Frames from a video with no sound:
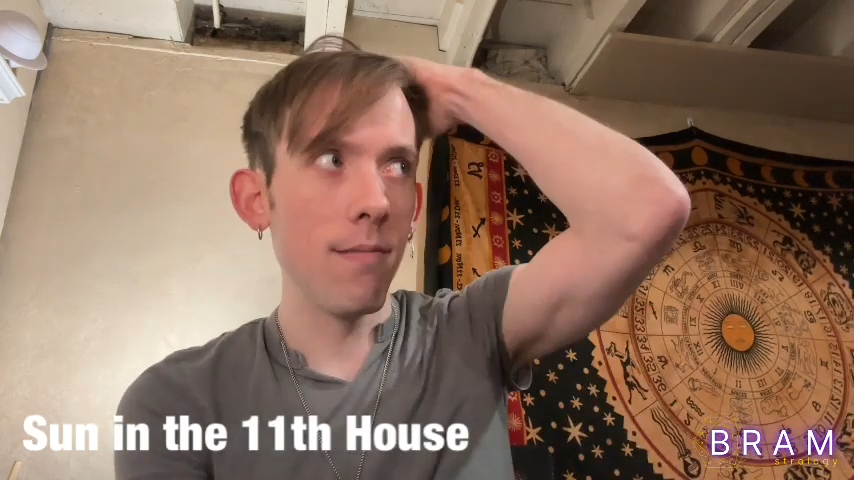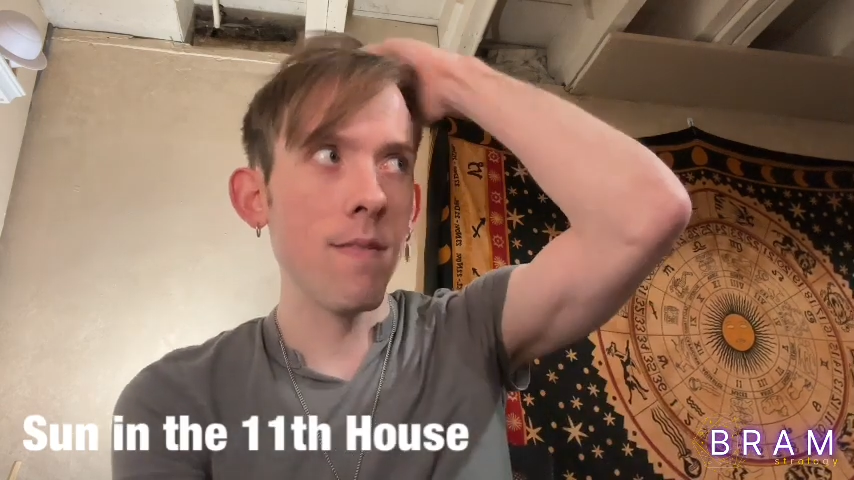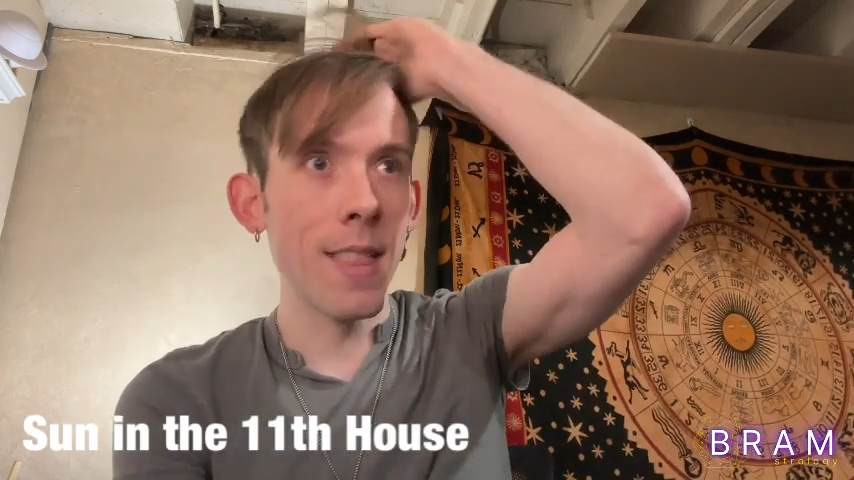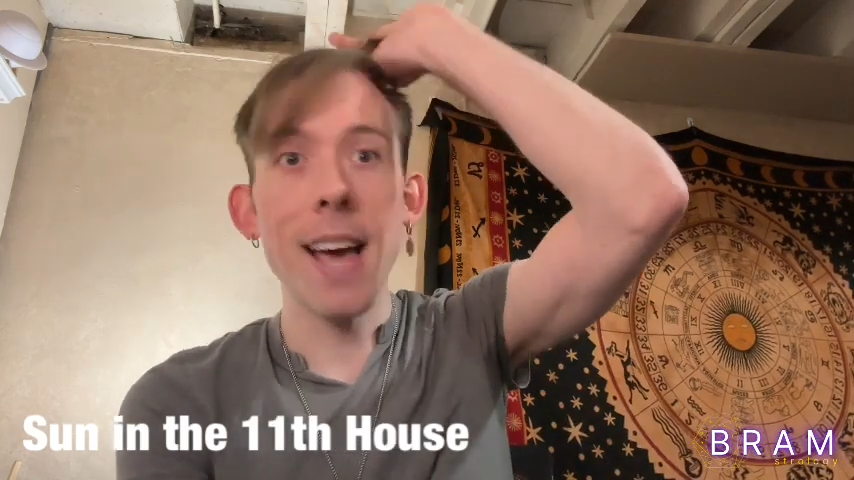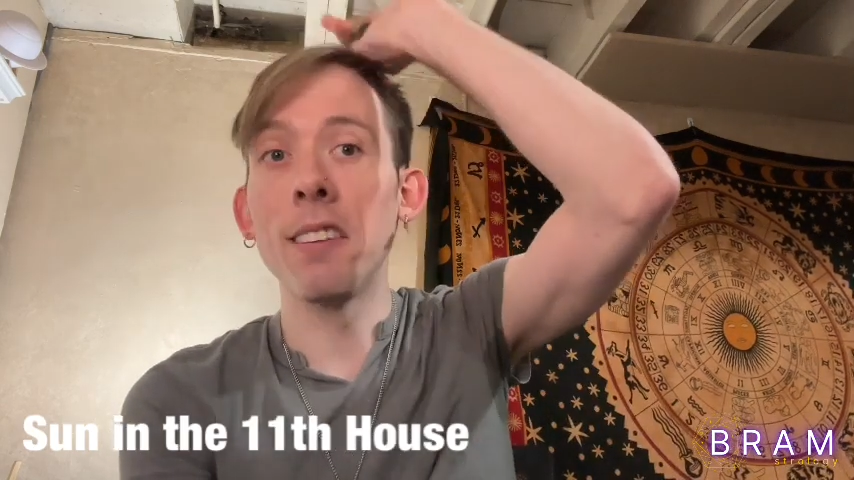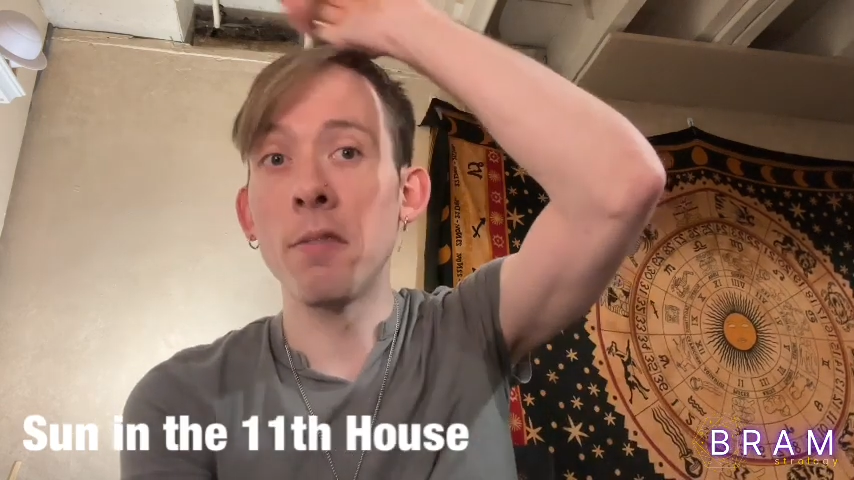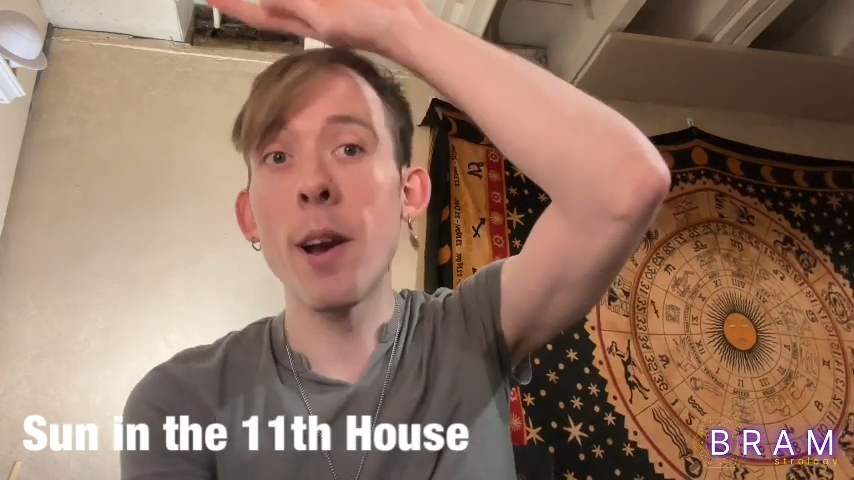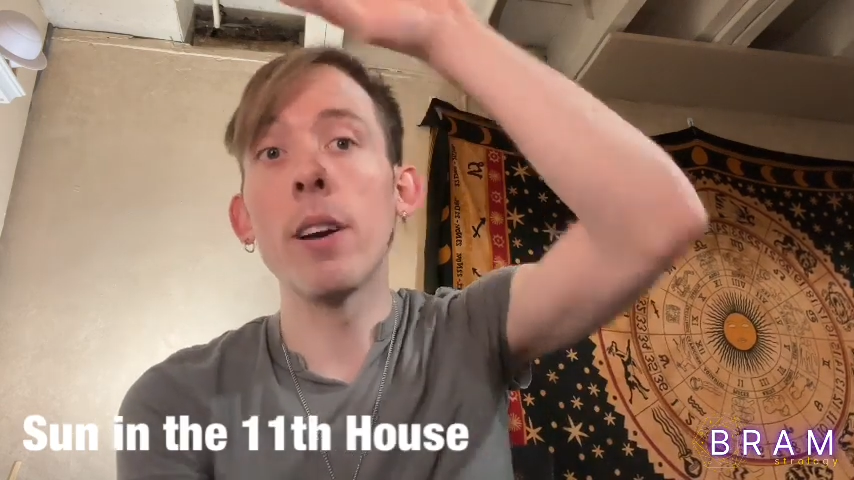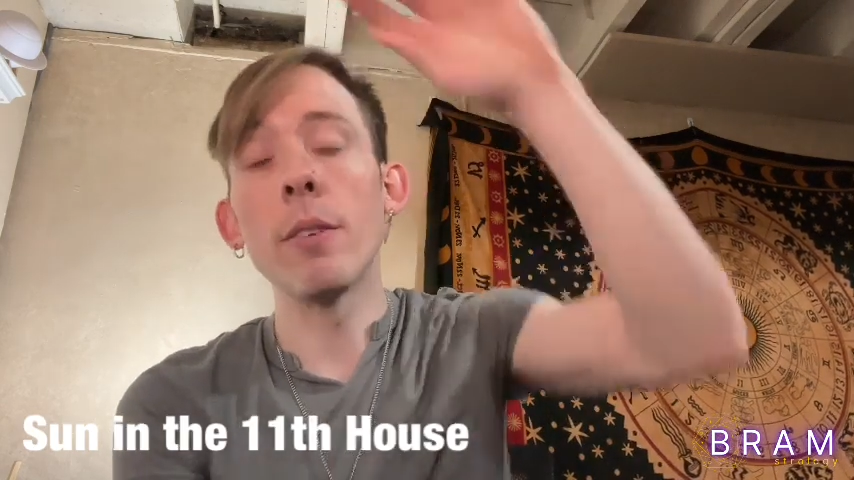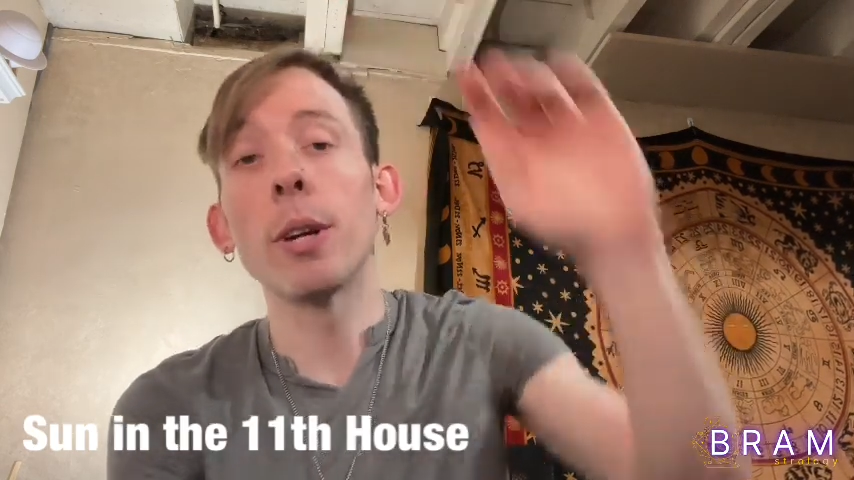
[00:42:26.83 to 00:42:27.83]
that is
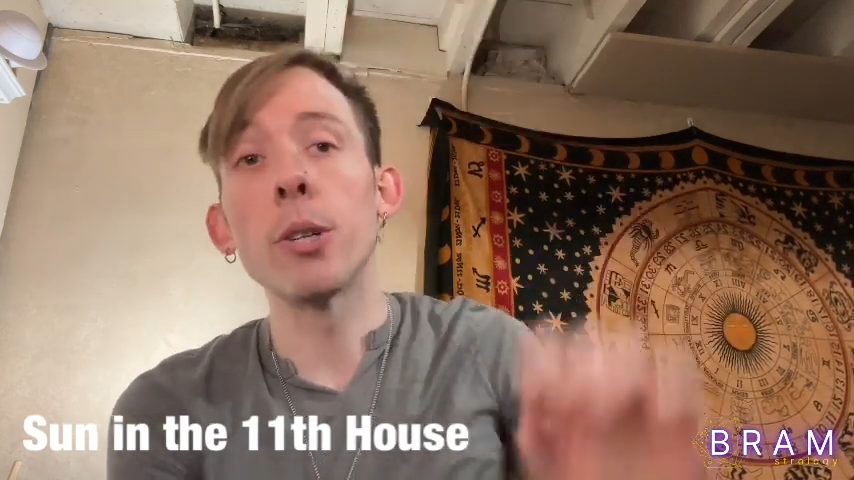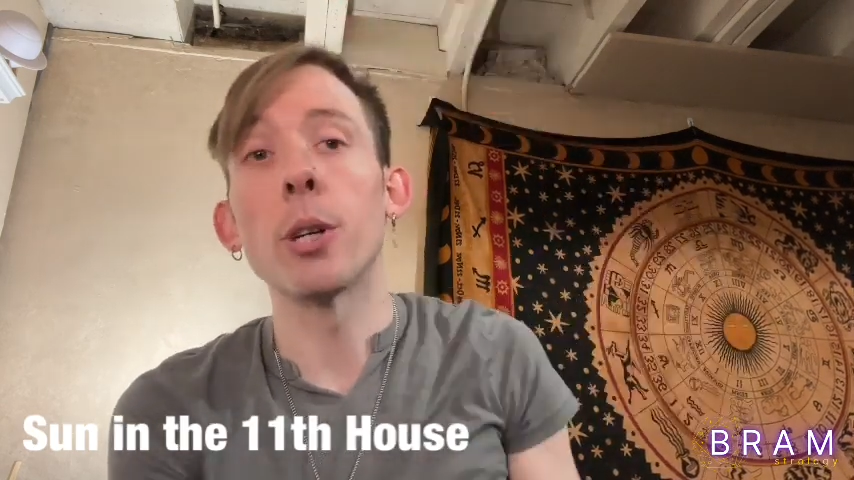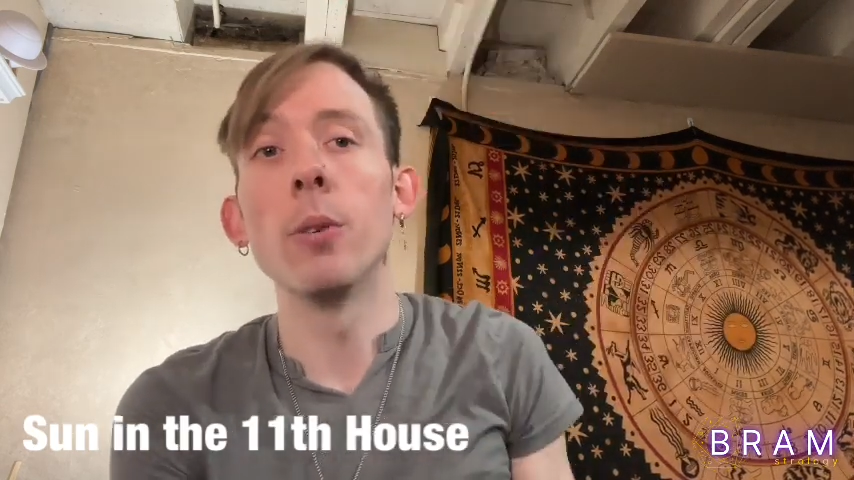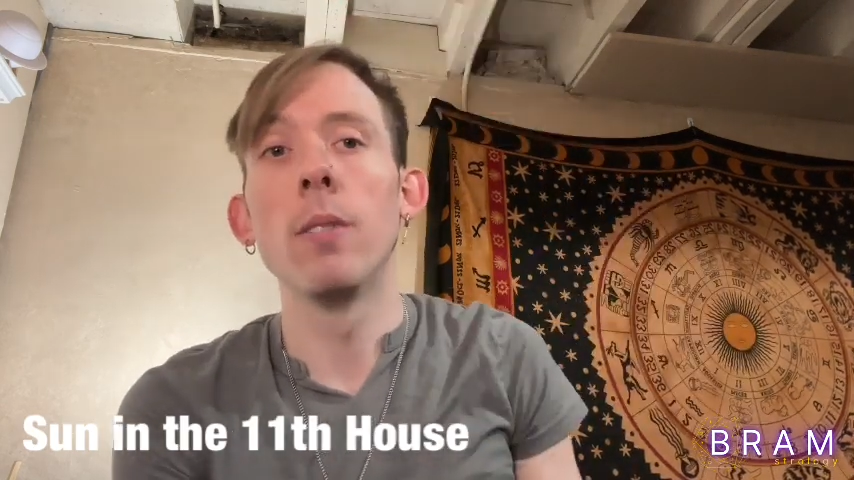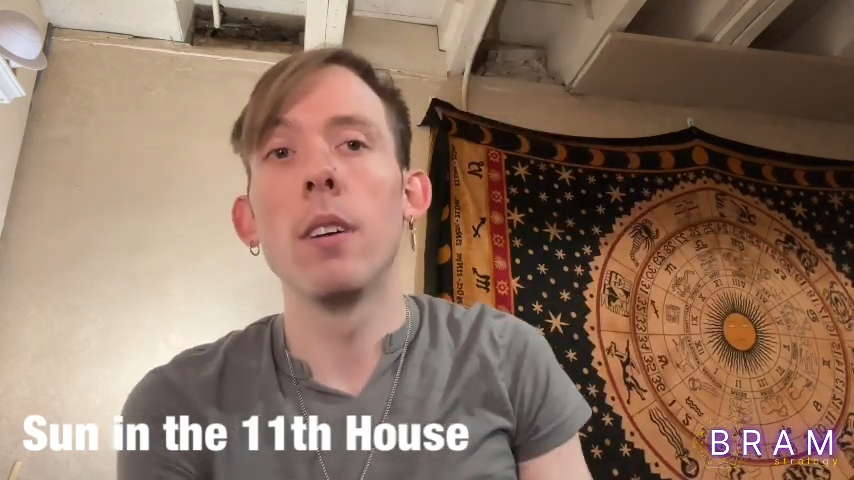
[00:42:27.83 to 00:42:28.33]
very, very true.